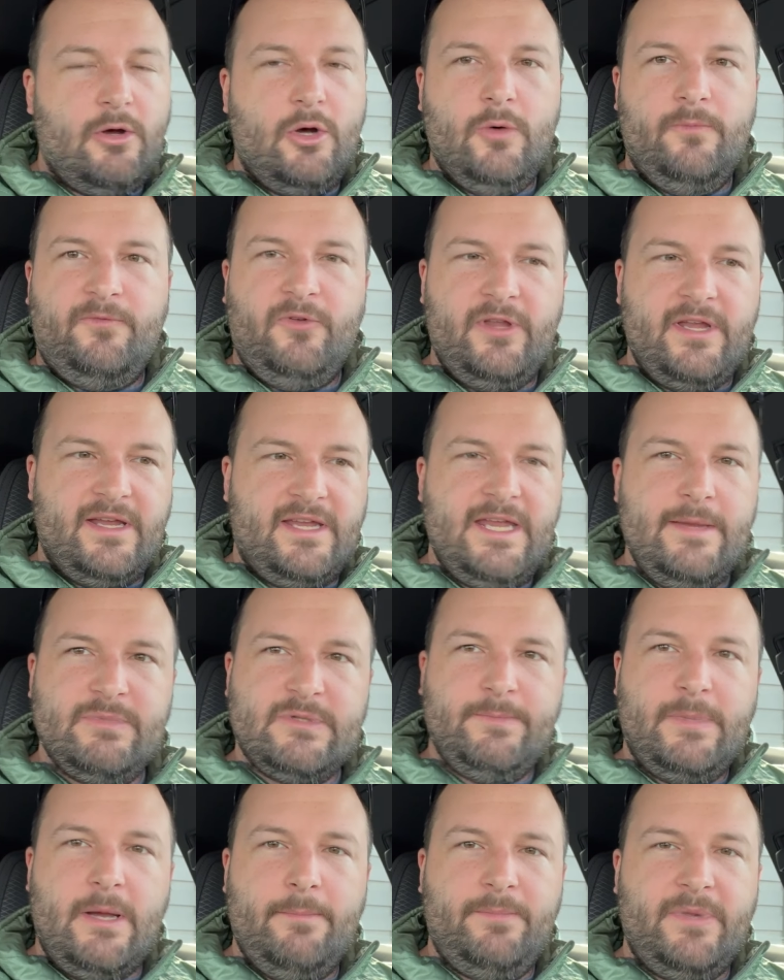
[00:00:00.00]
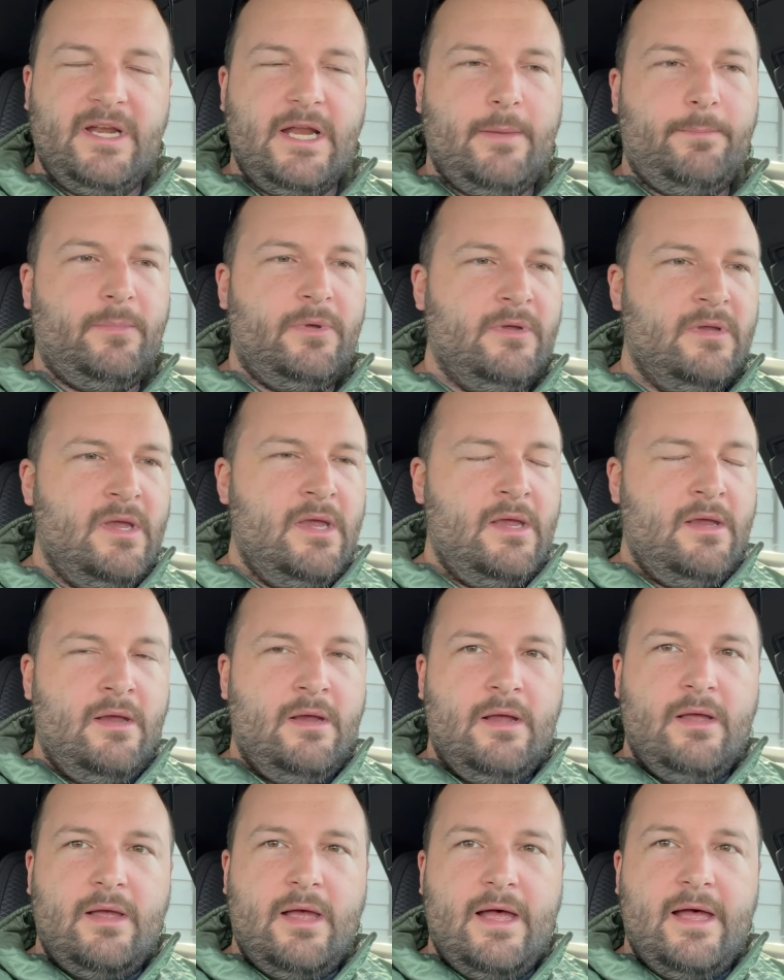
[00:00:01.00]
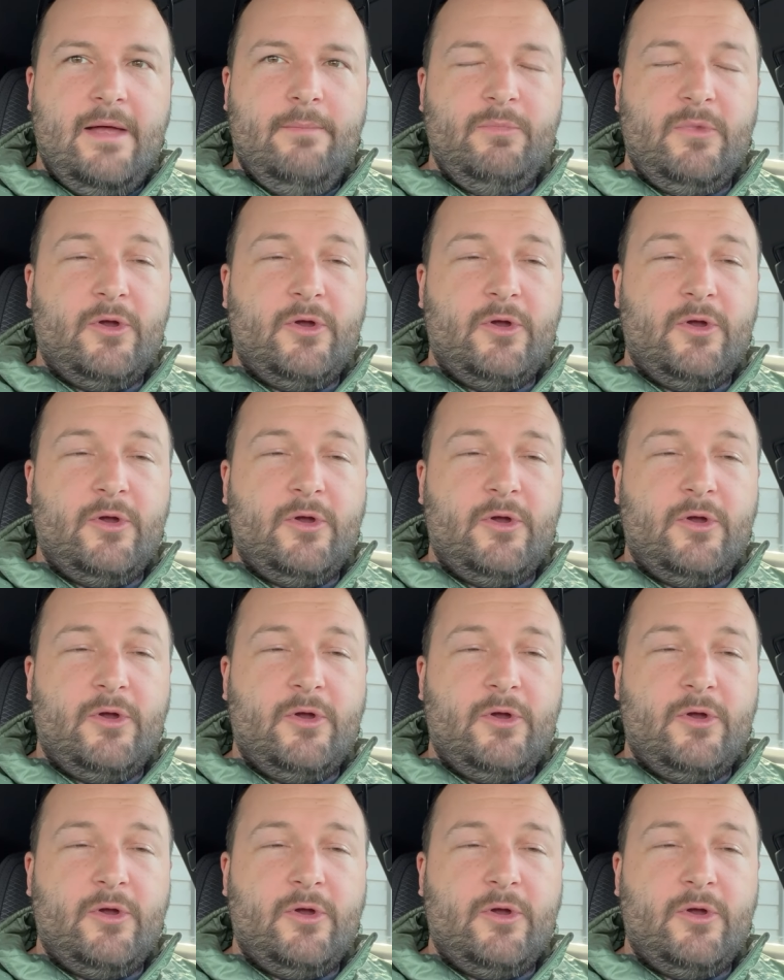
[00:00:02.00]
Hopefully it keeps bumping up um,